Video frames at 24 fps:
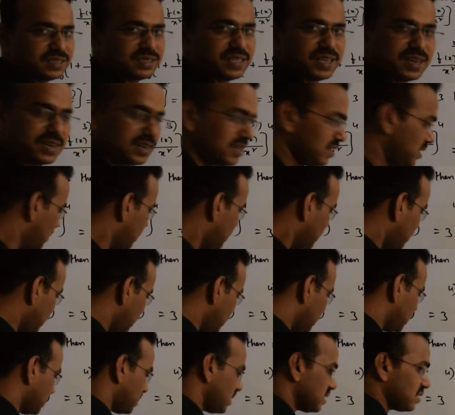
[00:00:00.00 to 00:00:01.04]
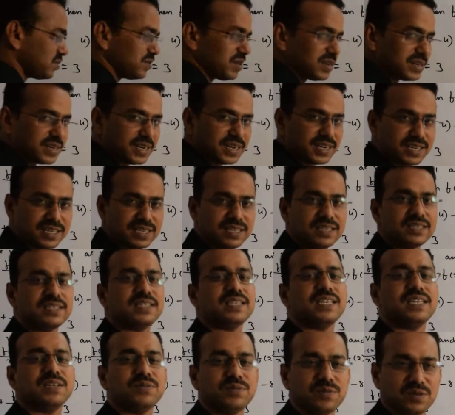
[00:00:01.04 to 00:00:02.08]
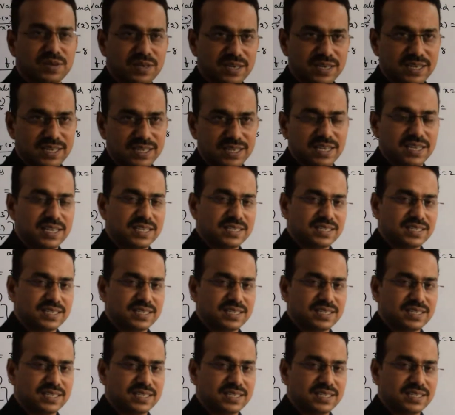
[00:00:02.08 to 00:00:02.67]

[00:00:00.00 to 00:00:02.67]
Then in this case we are getting 3 only.